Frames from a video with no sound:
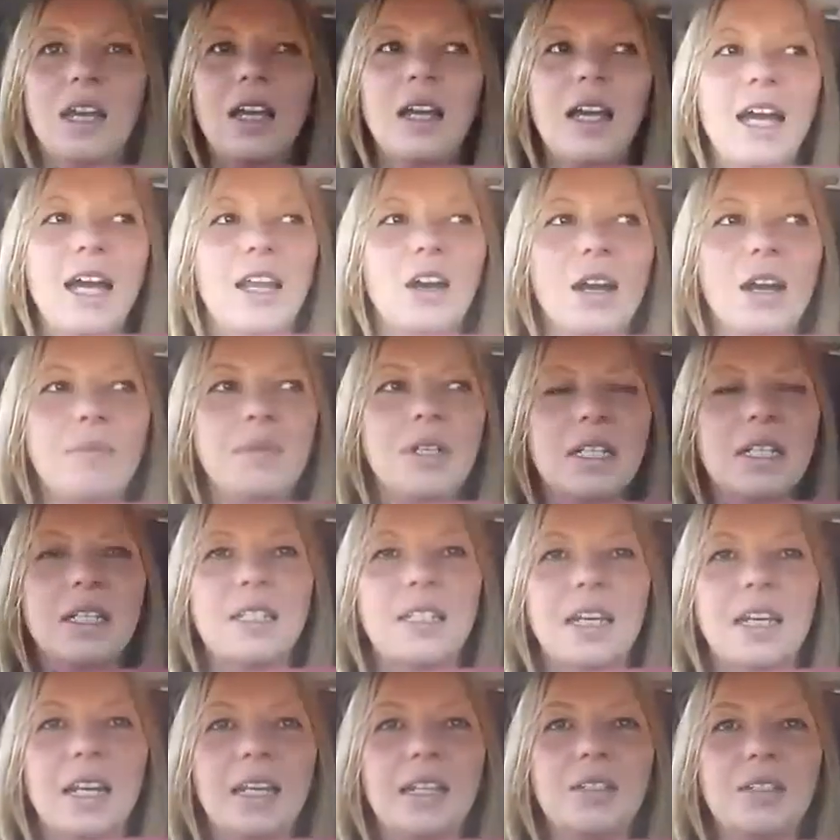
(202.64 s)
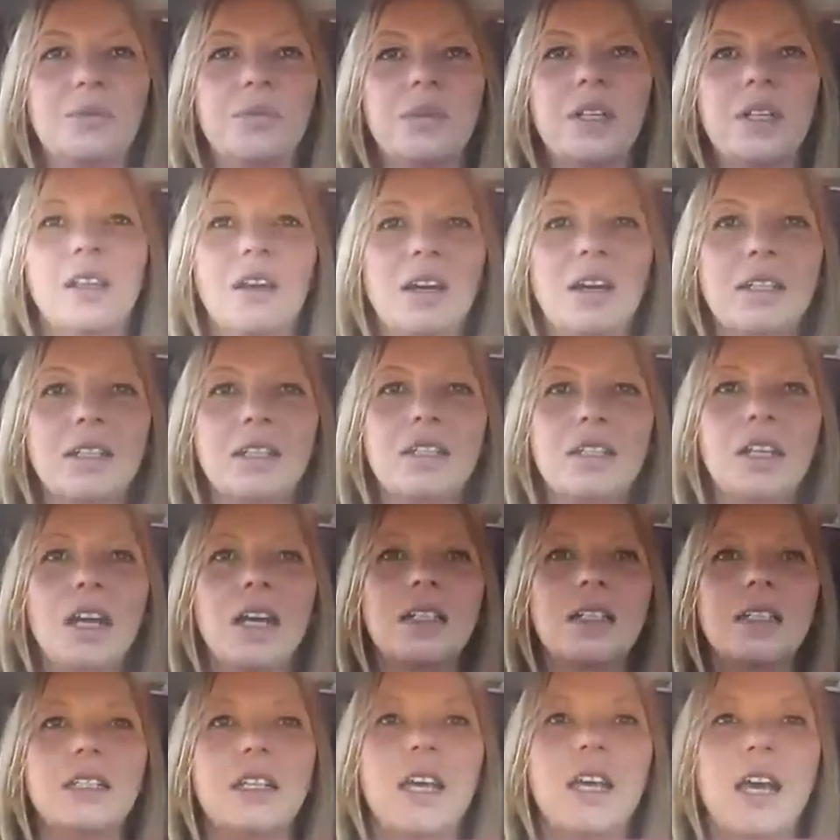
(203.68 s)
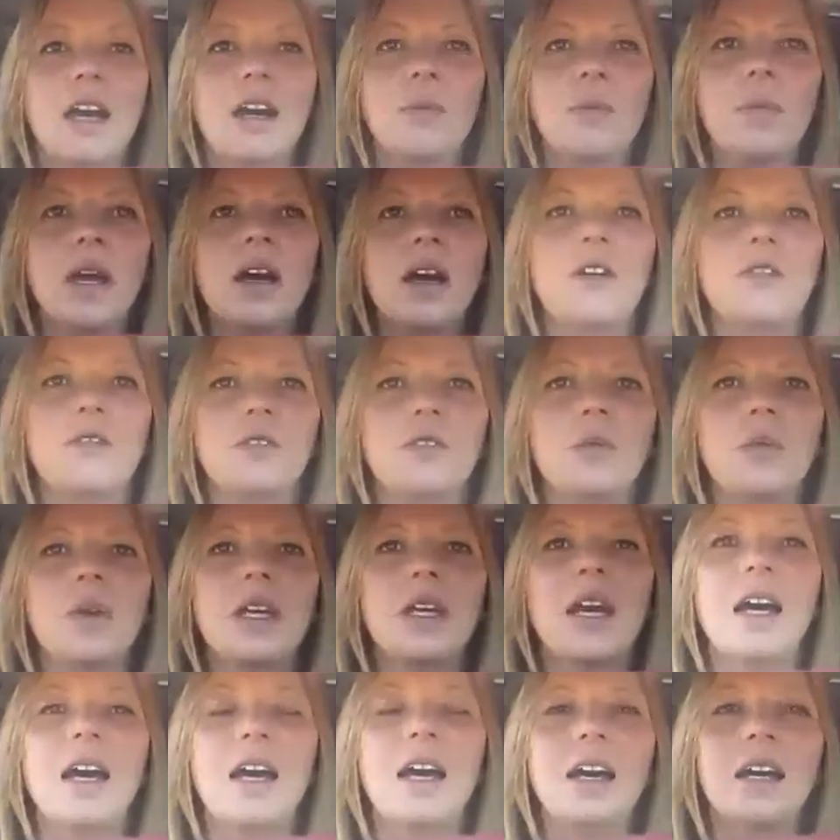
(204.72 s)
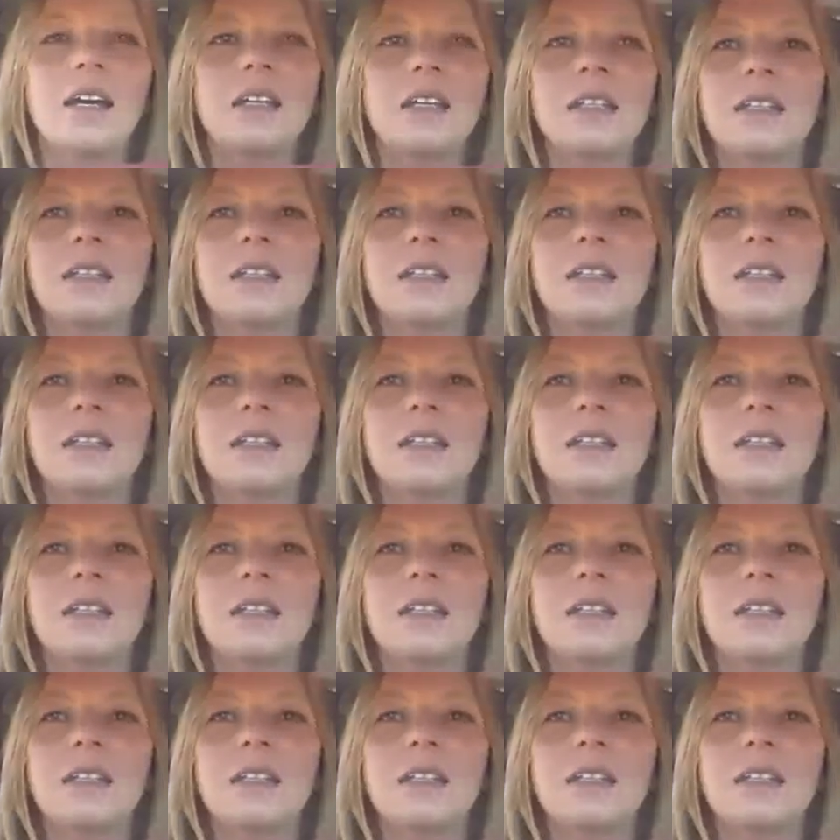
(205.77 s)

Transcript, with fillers: And I'm just starting to realise just how powerful we are.